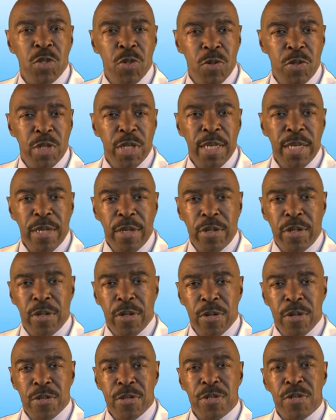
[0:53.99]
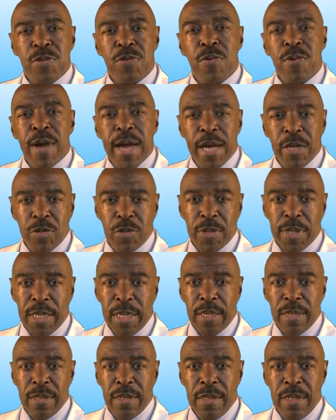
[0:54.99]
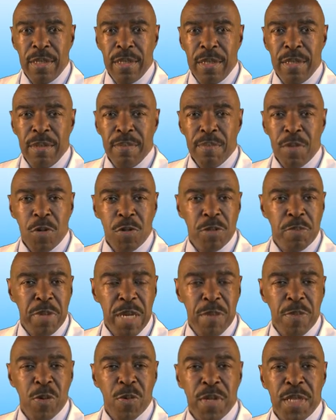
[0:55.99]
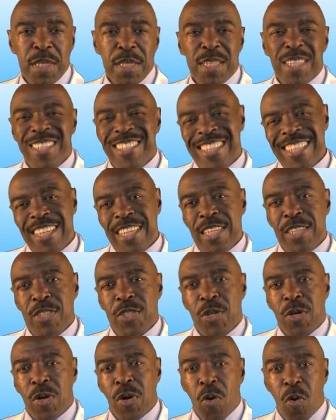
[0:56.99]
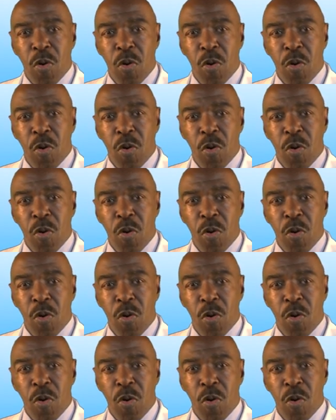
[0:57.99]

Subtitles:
usually occurs gradually. Most people with the disease are